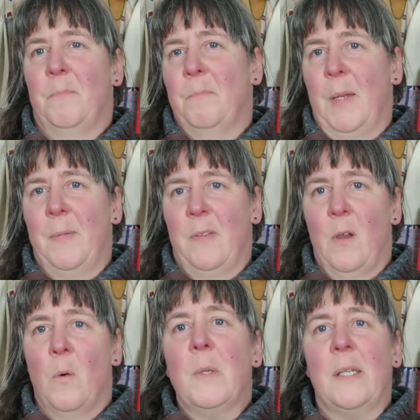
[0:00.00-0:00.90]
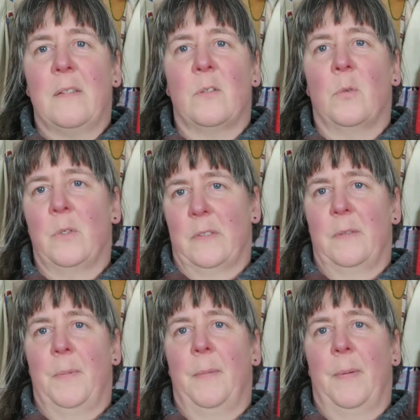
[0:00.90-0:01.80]
maybe the only source
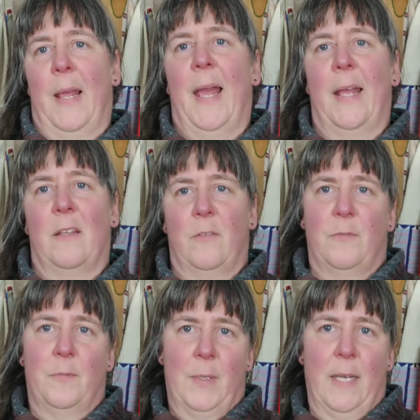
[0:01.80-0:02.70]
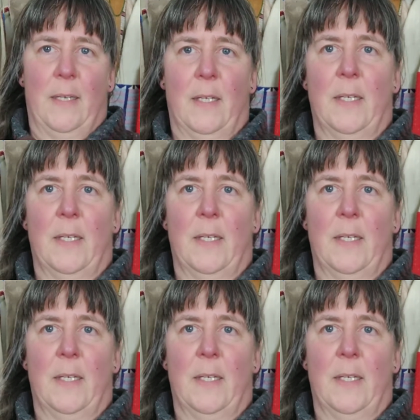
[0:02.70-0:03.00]
that people had of getting an